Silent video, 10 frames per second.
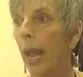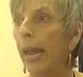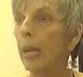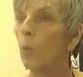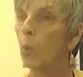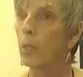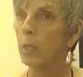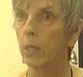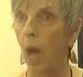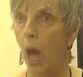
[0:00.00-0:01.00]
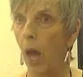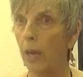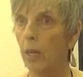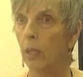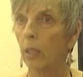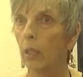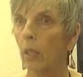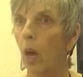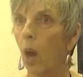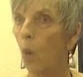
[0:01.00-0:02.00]
It was not
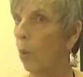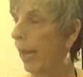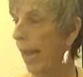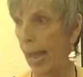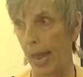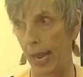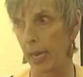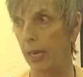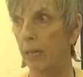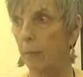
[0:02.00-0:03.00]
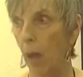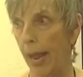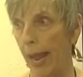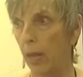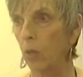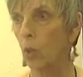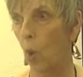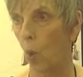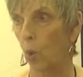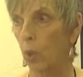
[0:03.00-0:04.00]
okay in my
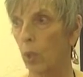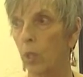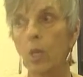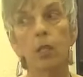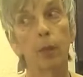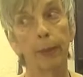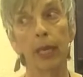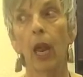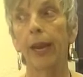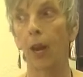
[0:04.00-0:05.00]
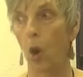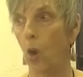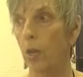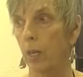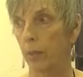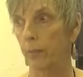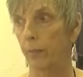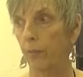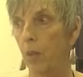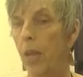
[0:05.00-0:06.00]
household to be lighthearted.
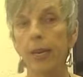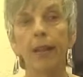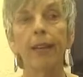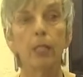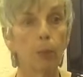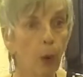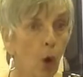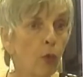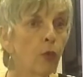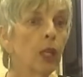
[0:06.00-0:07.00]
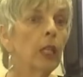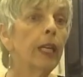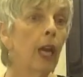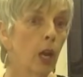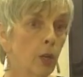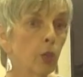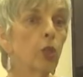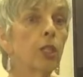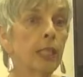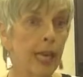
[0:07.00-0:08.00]
Now that's perfectly
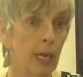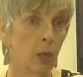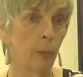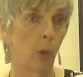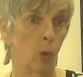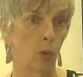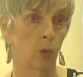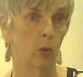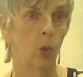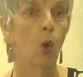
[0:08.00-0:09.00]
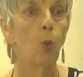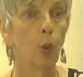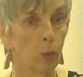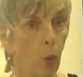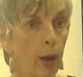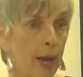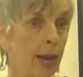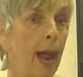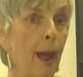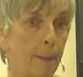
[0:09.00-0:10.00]
understandable with what had
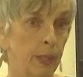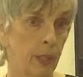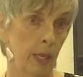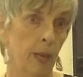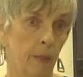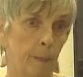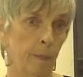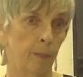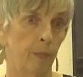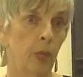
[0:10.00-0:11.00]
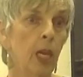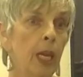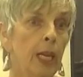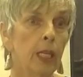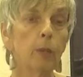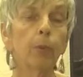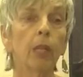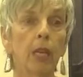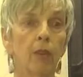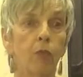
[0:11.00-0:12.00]
happened to him. His
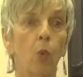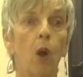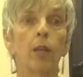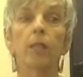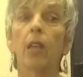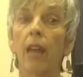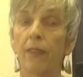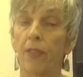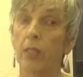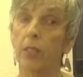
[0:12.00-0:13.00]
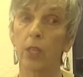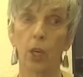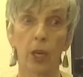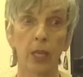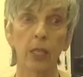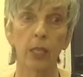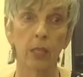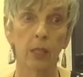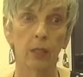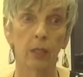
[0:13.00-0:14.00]
belief was life is serious